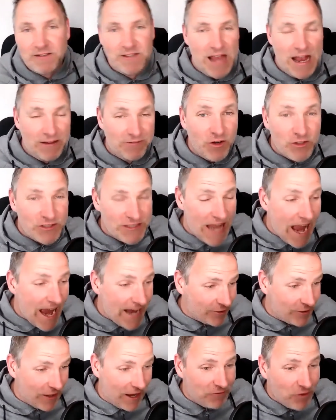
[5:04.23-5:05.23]
I've got
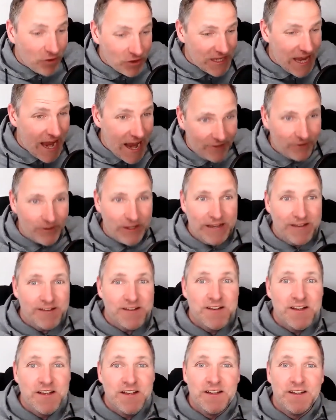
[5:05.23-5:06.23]
started on it.
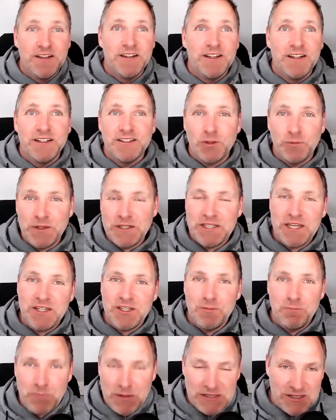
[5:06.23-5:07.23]
Somebody's
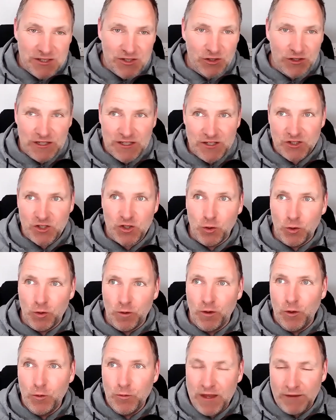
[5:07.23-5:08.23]
teaching business studies in school
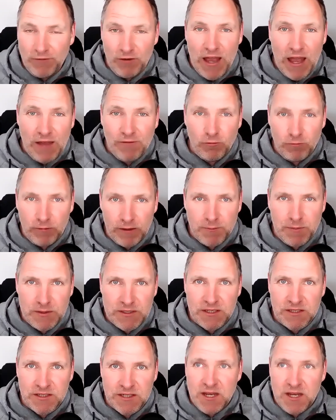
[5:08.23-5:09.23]
who never ever ran a
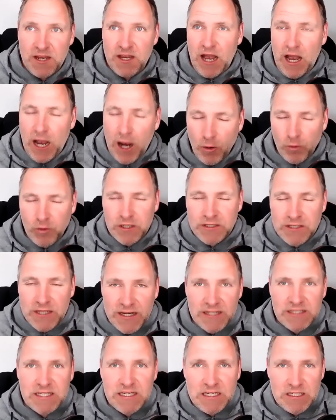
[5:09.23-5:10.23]
business. How can
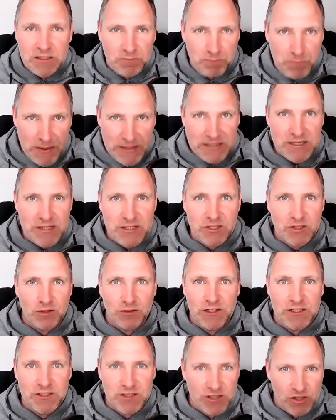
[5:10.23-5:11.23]
they teach business
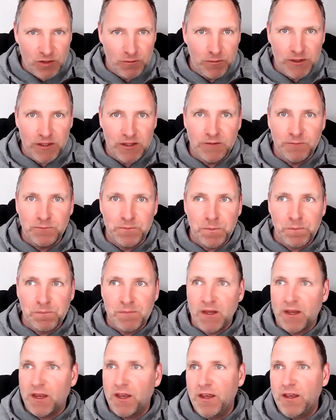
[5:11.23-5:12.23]
studies to somebody?
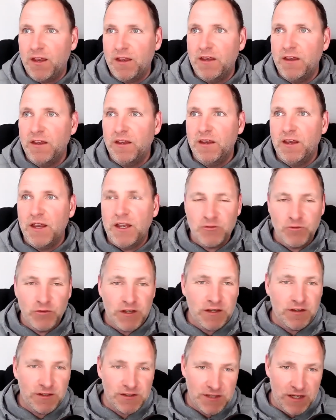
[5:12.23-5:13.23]
It's
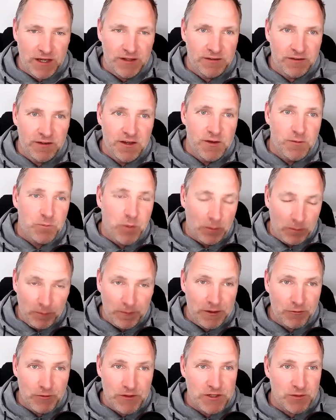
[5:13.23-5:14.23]
ridiculous. And probably
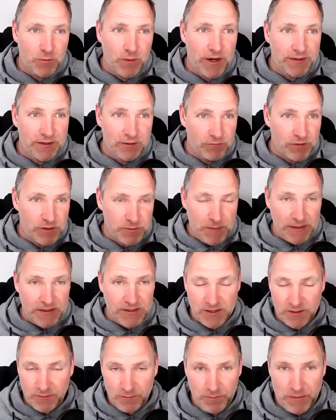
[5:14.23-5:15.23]
the reason why I didn't
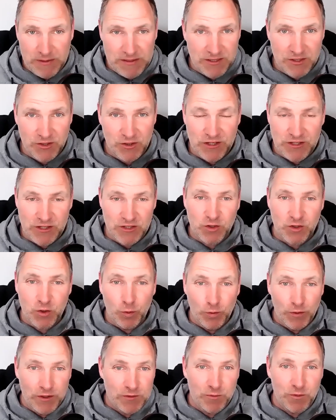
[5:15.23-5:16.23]
respect business studies at
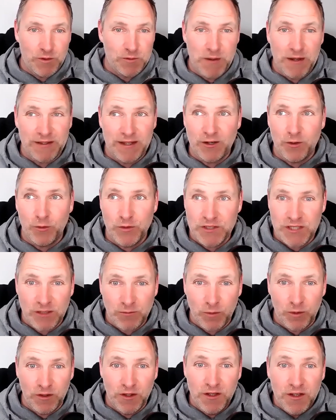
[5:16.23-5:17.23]
school is because my dad always said,
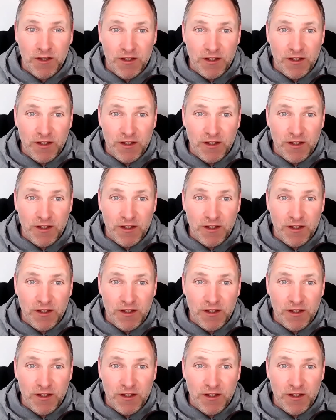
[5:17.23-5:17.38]
well,